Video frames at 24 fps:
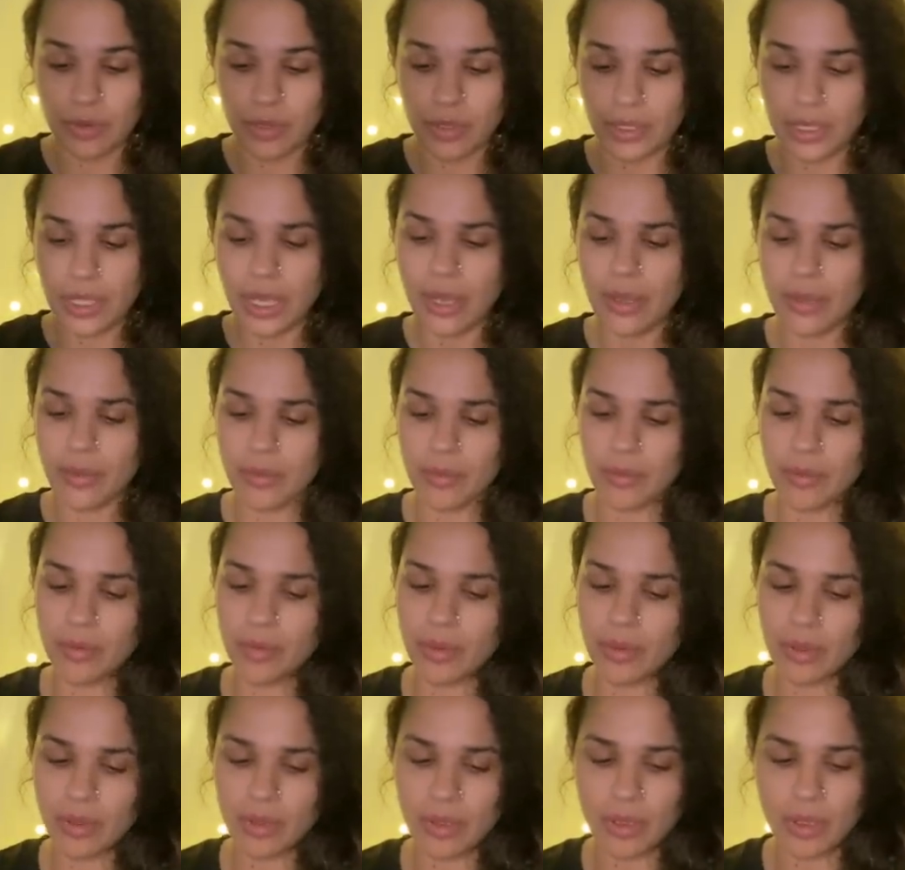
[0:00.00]
Yeah.
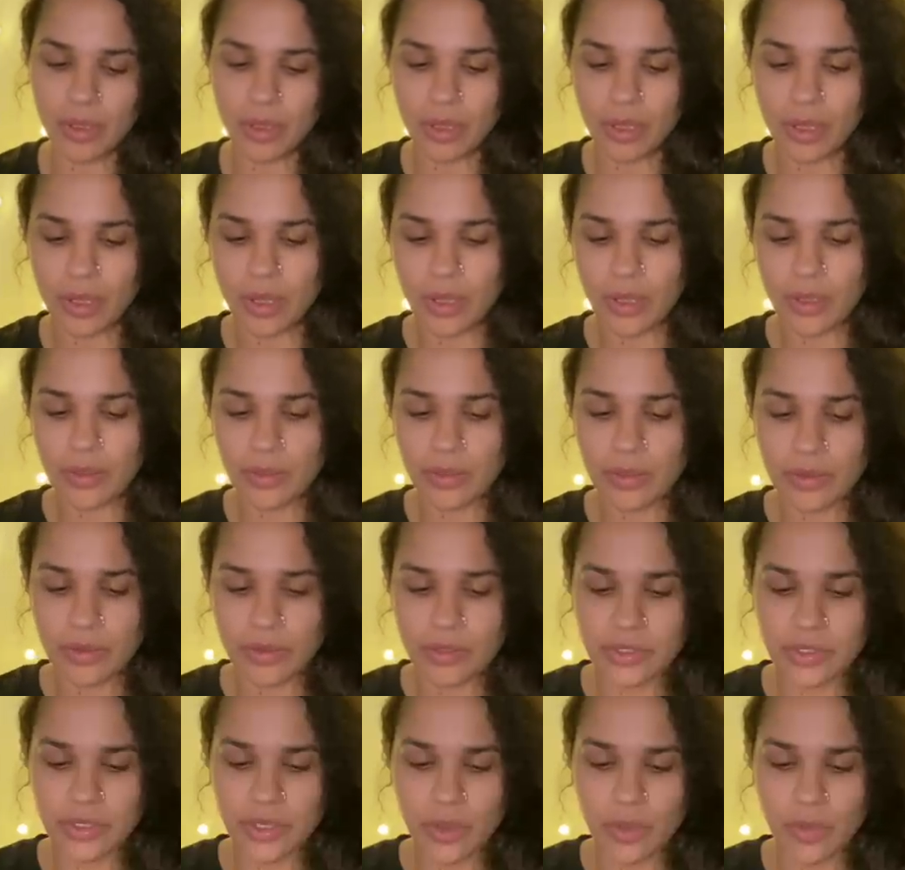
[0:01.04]

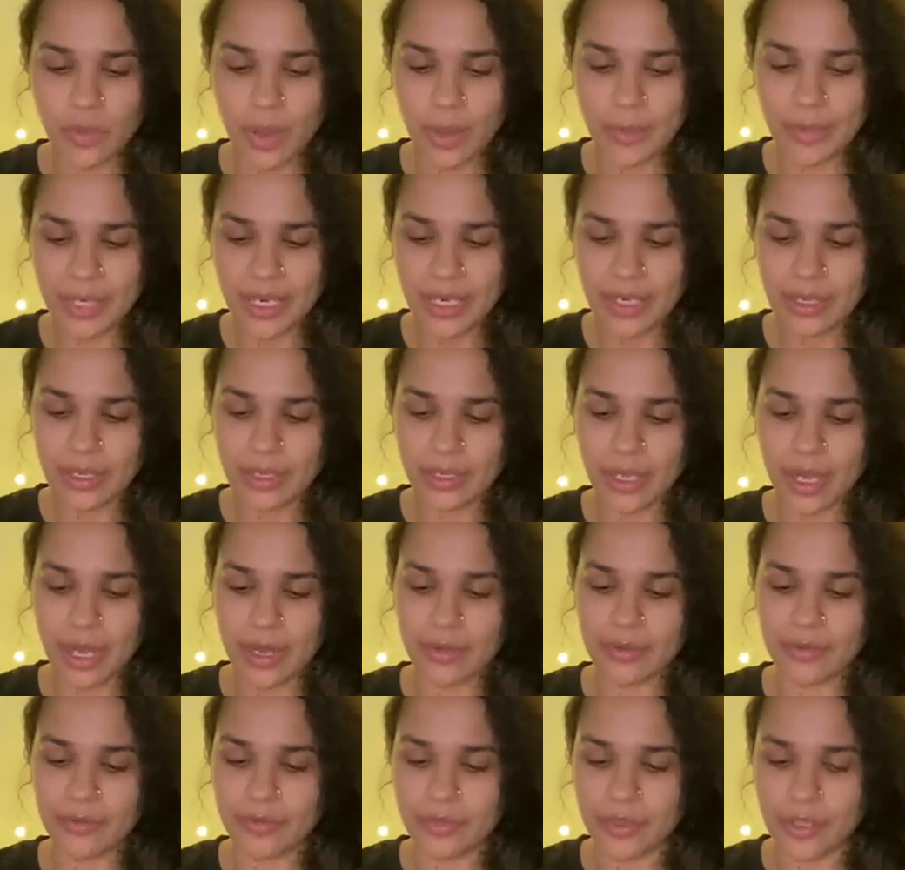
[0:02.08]
So I'm getting a lot
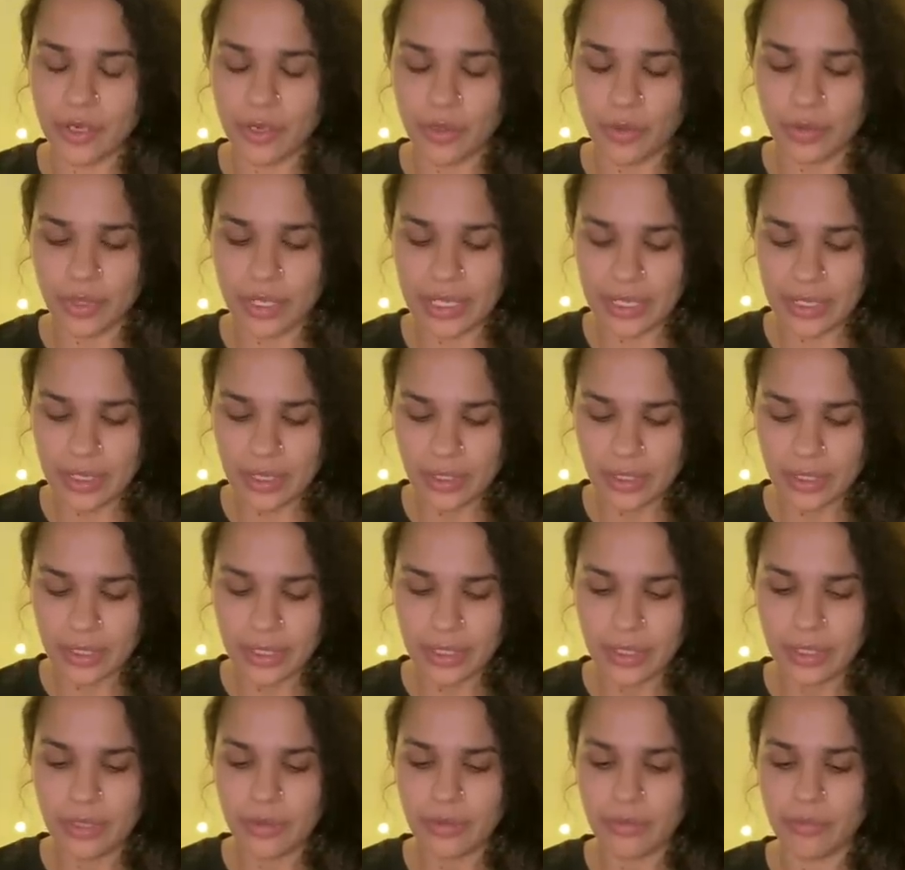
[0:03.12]
of, you know,
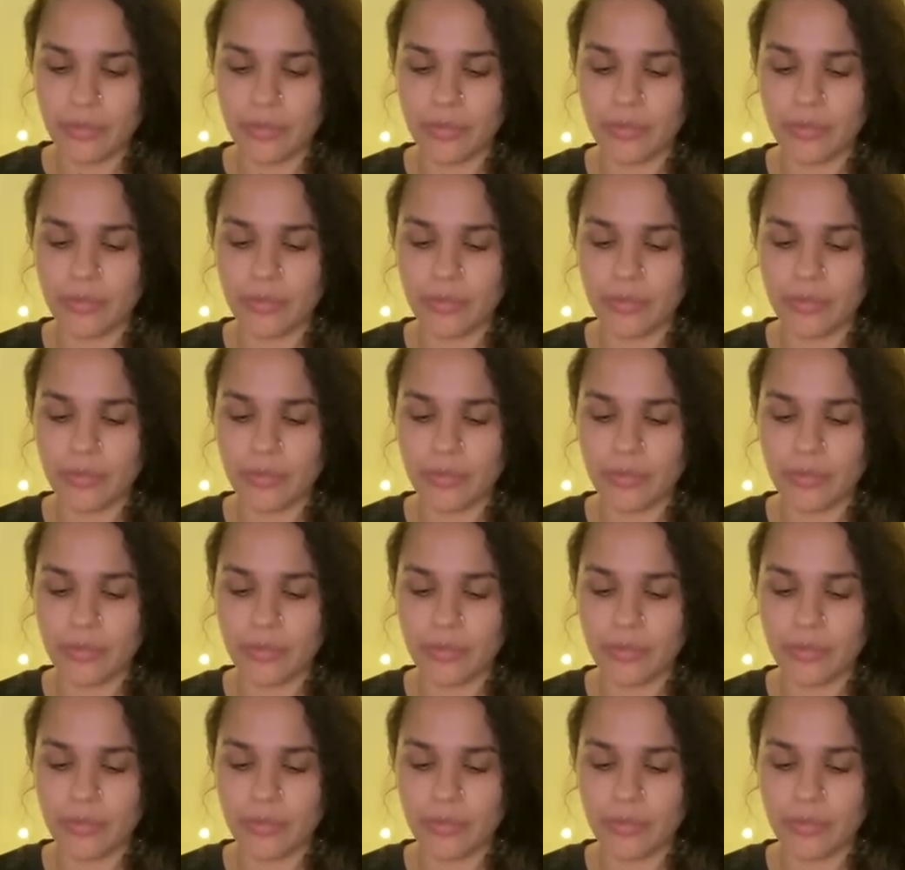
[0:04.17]
healing.